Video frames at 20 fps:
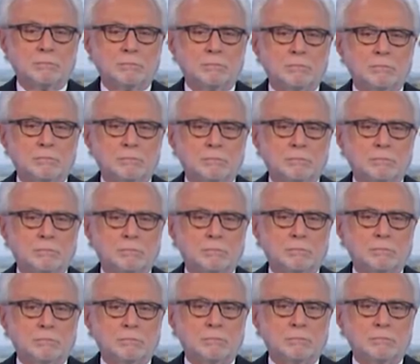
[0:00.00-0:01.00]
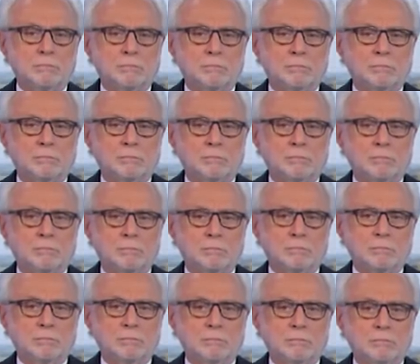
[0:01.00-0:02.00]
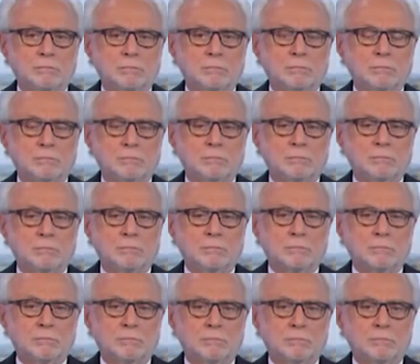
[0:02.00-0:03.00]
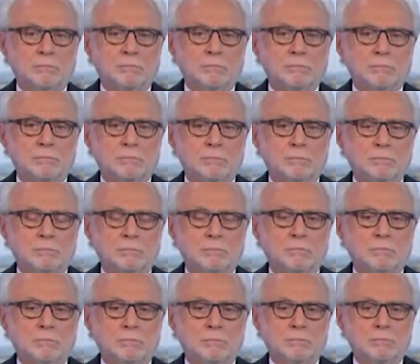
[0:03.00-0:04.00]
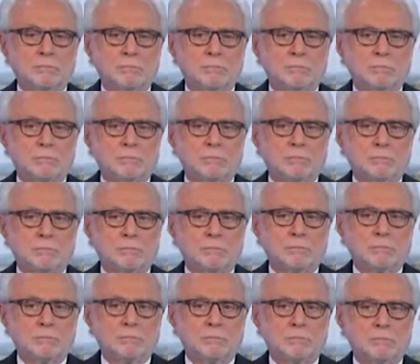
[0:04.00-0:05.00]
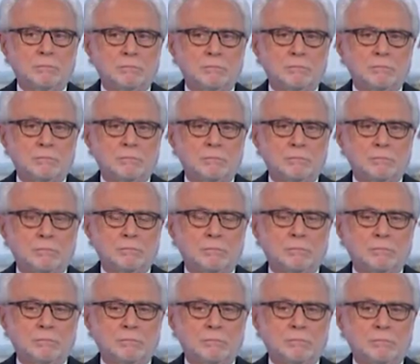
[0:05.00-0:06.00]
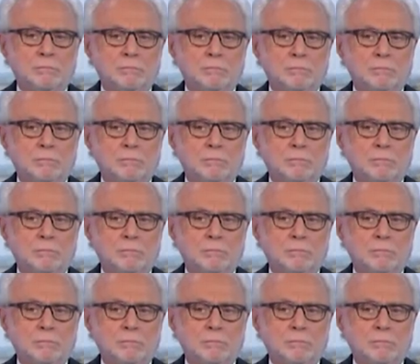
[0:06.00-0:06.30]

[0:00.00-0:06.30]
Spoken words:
This person isn't speaking.